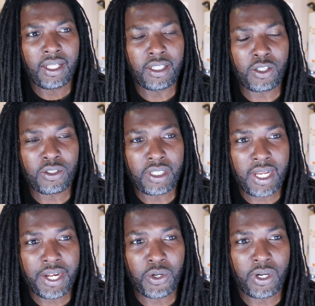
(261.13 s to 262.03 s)
Little did
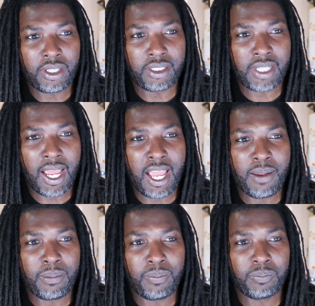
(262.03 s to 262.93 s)
I know at the
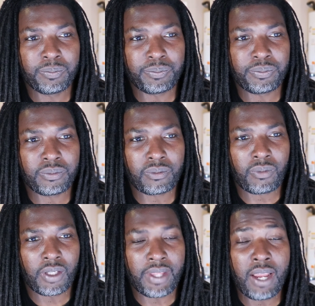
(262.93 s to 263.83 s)
time,
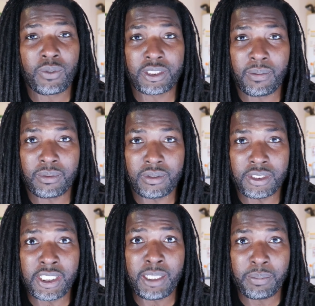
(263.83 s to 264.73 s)
that was a
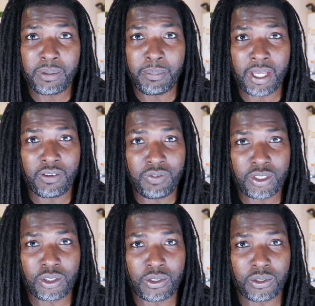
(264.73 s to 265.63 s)
deep
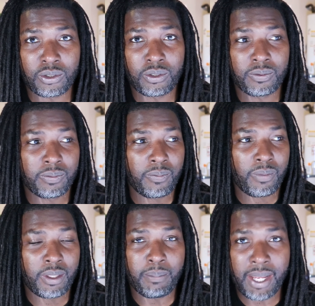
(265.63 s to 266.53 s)
metaphysical
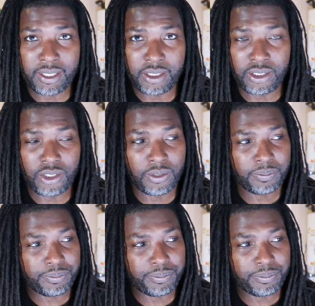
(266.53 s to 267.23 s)
message,